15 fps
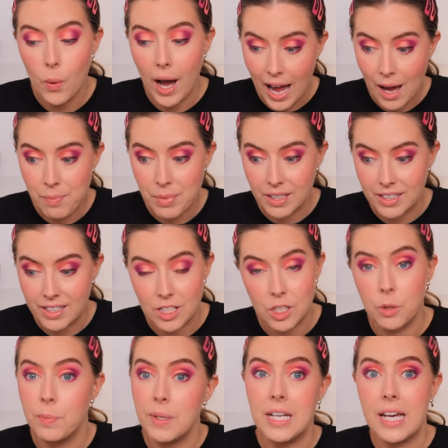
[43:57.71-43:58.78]
happens
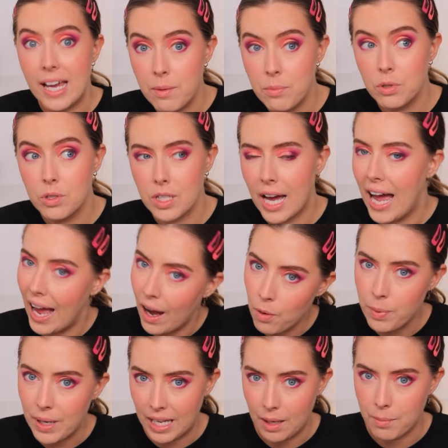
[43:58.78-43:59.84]
to be able to
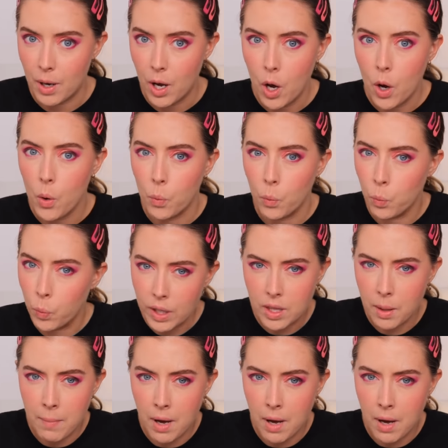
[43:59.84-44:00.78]
help him with a